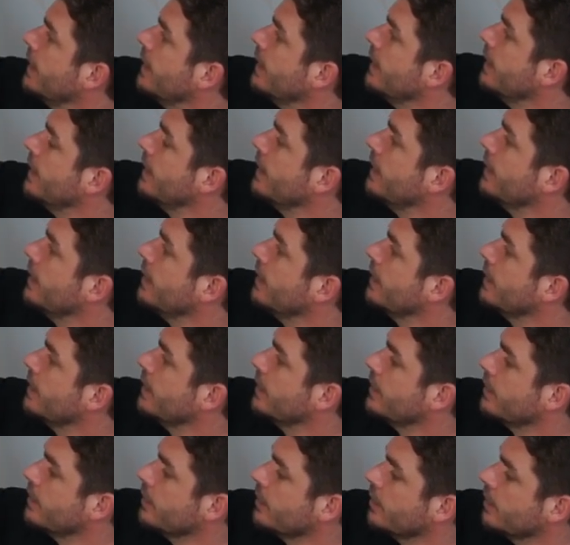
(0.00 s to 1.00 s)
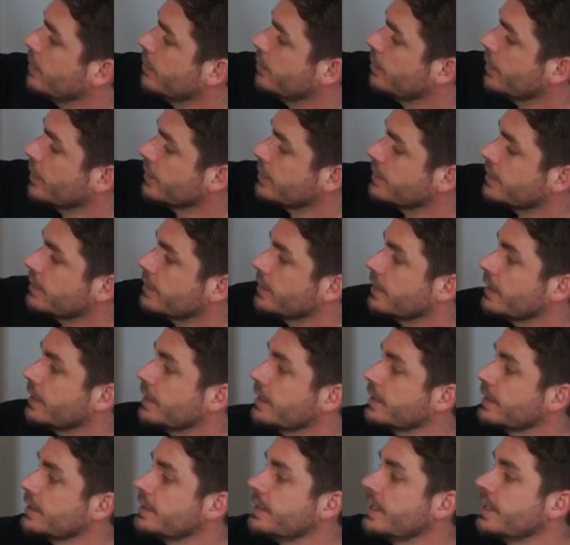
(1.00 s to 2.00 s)
But
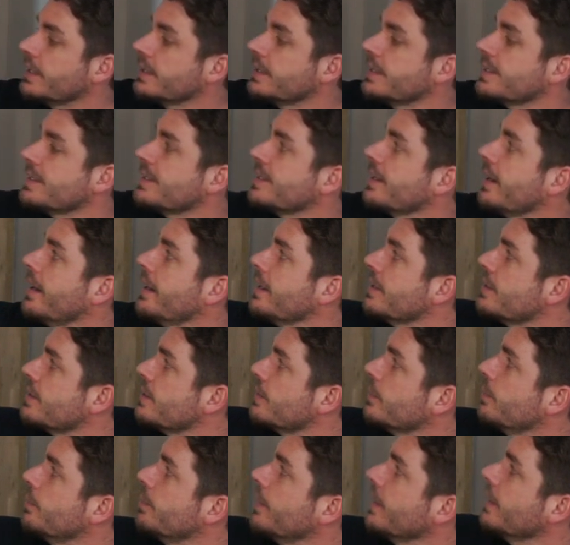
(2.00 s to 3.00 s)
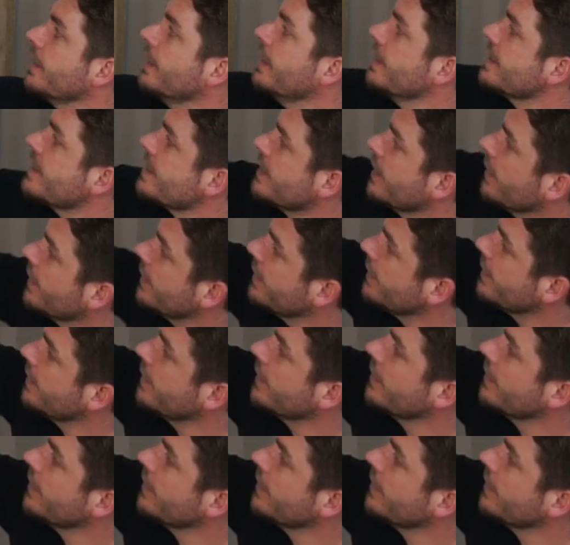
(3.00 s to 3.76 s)
Derek decides to pin this knight,